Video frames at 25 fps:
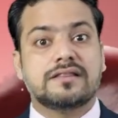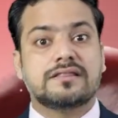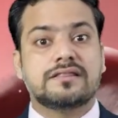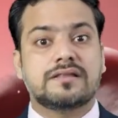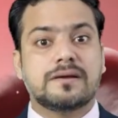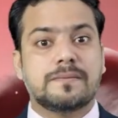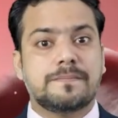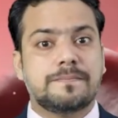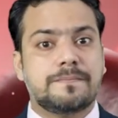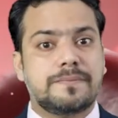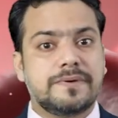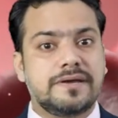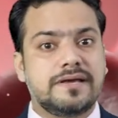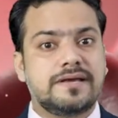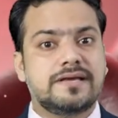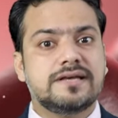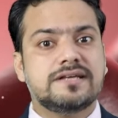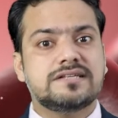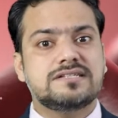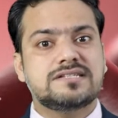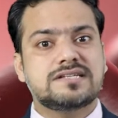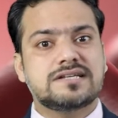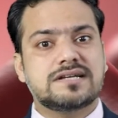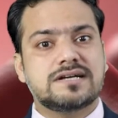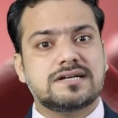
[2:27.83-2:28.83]
The
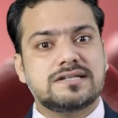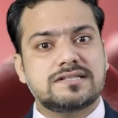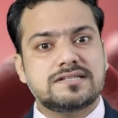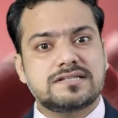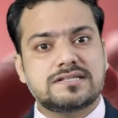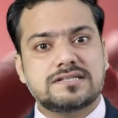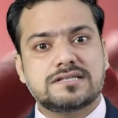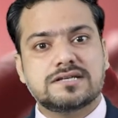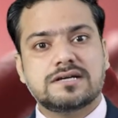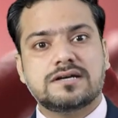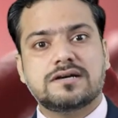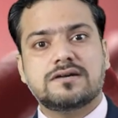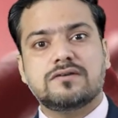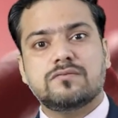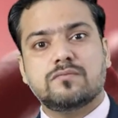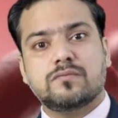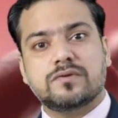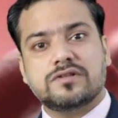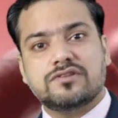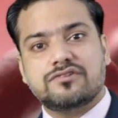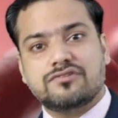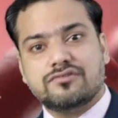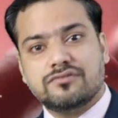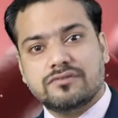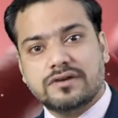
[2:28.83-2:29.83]
biggest concern
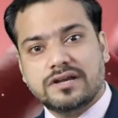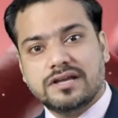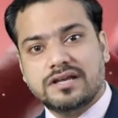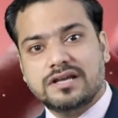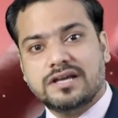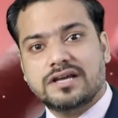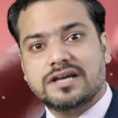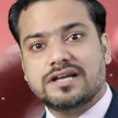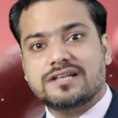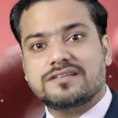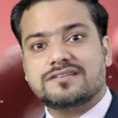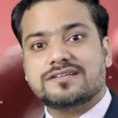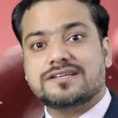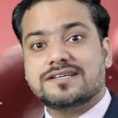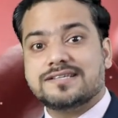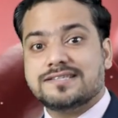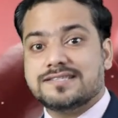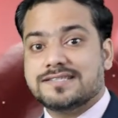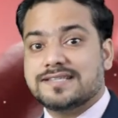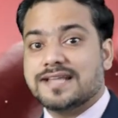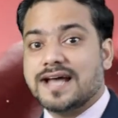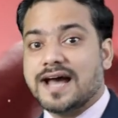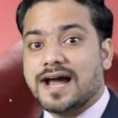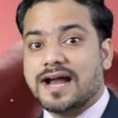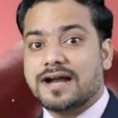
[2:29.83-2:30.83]
with shrinkage
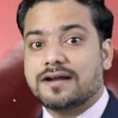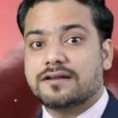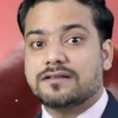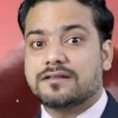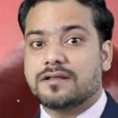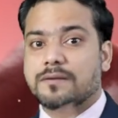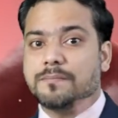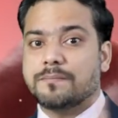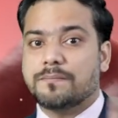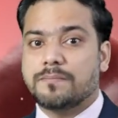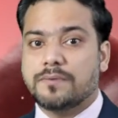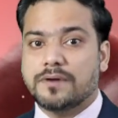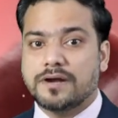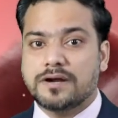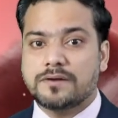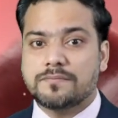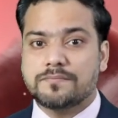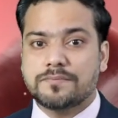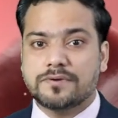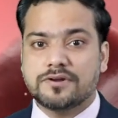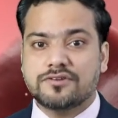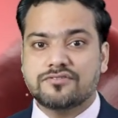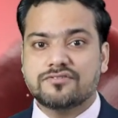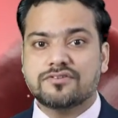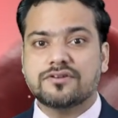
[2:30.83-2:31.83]
is that the
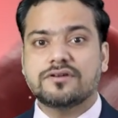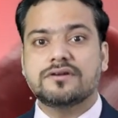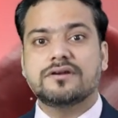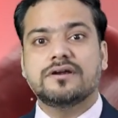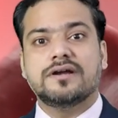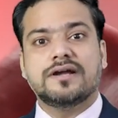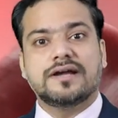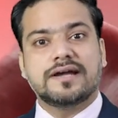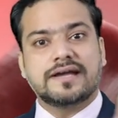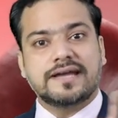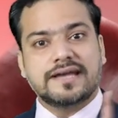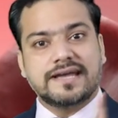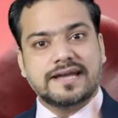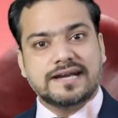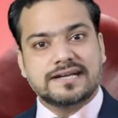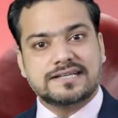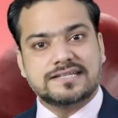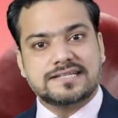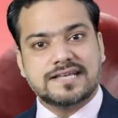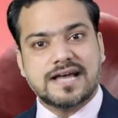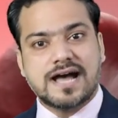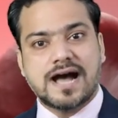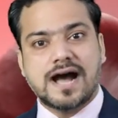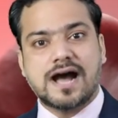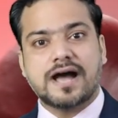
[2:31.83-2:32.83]
blood pressure
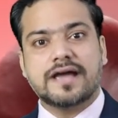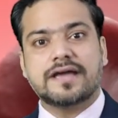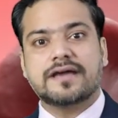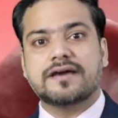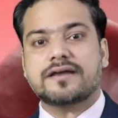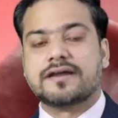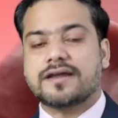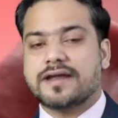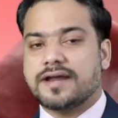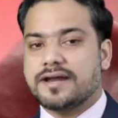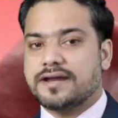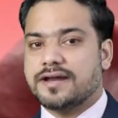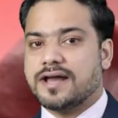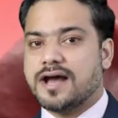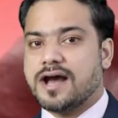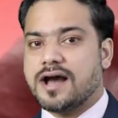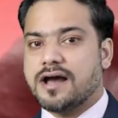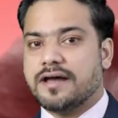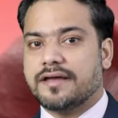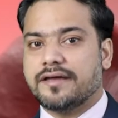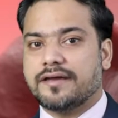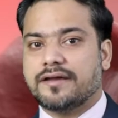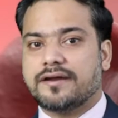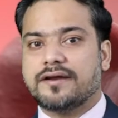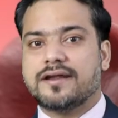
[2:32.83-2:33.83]
gets higher and
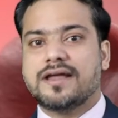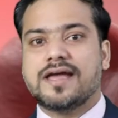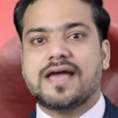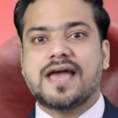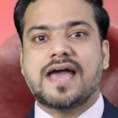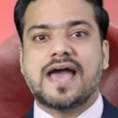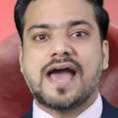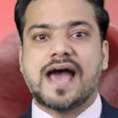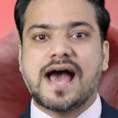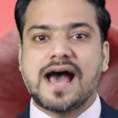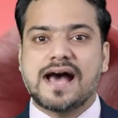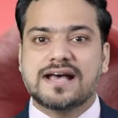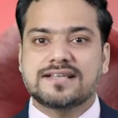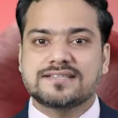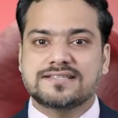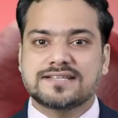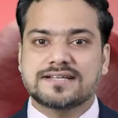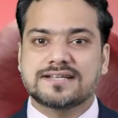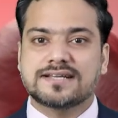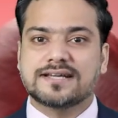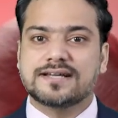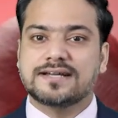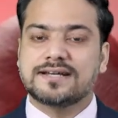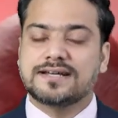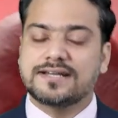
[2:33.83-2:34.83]
higher as
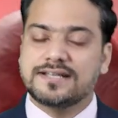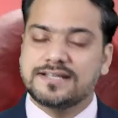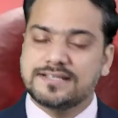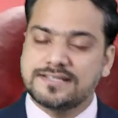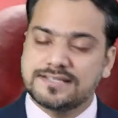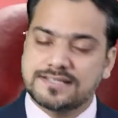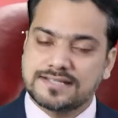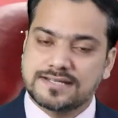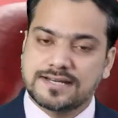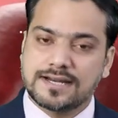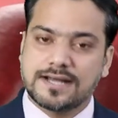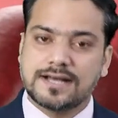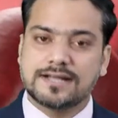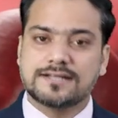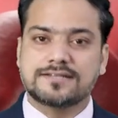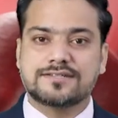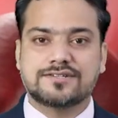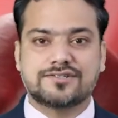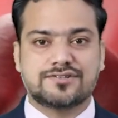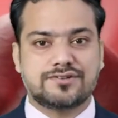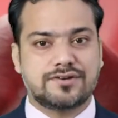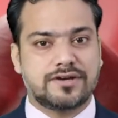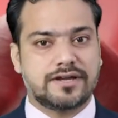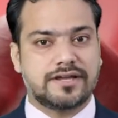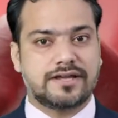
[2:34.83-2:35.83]
the kidney
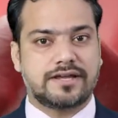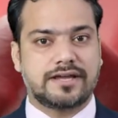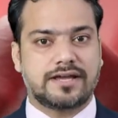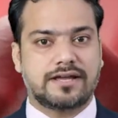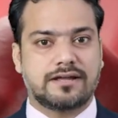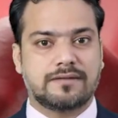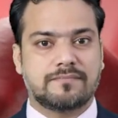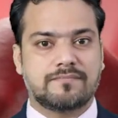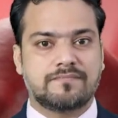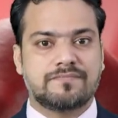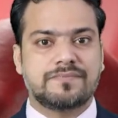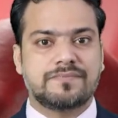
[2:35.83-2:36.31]
starts shrinking.